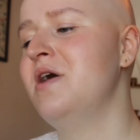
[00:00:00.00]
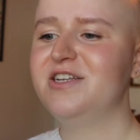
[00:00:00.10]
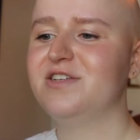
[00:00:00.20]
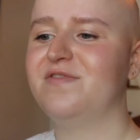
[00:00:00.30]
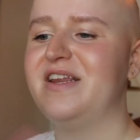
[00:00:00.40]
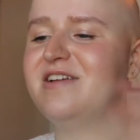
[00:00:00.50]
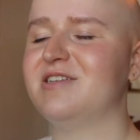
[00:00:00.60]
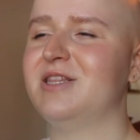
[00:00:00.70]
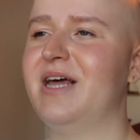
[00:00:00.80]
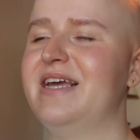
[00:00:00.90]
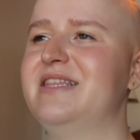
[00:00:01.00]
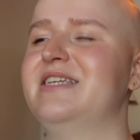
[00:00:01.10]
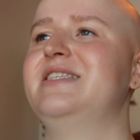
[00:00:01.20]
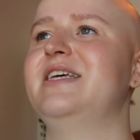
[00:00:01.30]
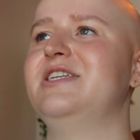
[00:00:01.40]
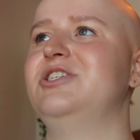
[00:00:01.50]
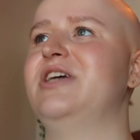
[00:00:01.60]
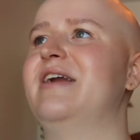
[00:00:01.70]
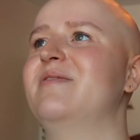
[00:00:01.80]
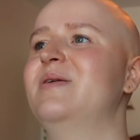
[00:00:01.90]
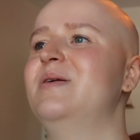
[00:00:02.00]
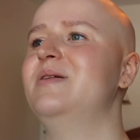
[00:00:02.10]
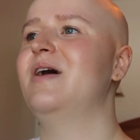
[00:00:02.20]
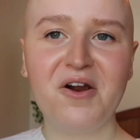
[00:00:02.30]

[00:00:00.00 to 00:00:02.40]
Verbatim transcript: Just videos like this in general